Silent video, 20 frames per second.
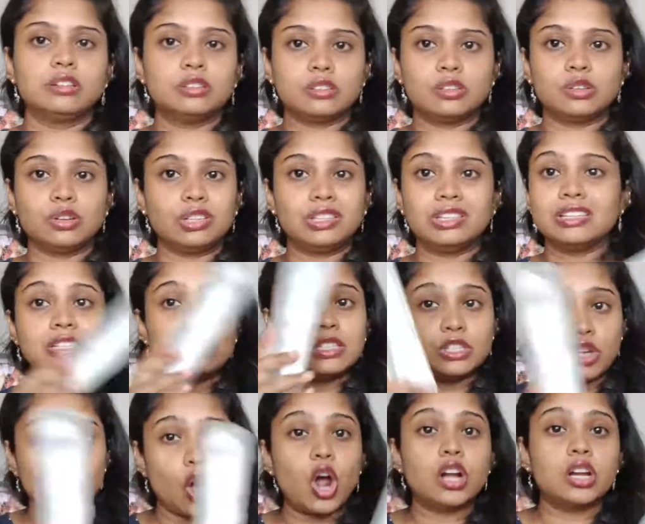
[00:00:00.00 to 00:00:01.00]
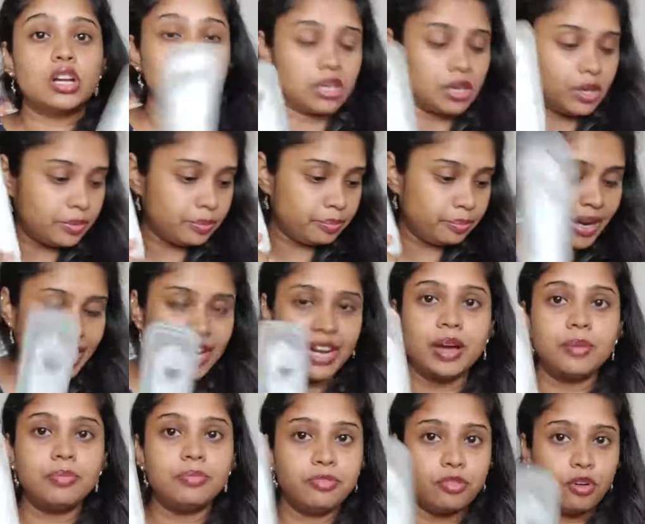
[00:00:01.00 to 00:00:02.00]
So this is not
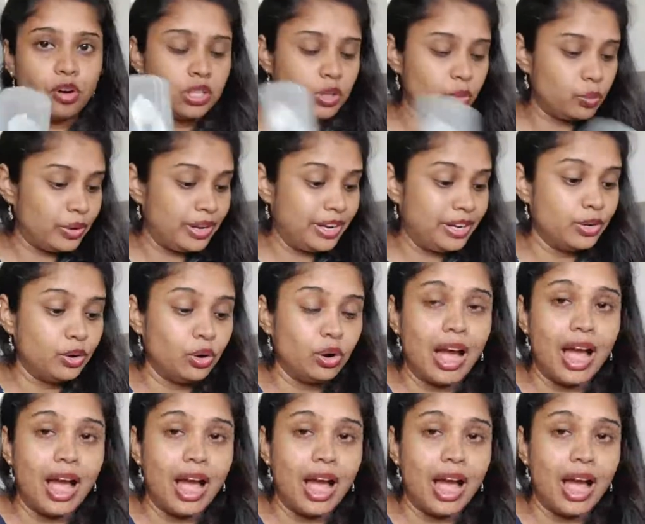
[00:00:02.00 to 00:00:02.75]
made up for the video.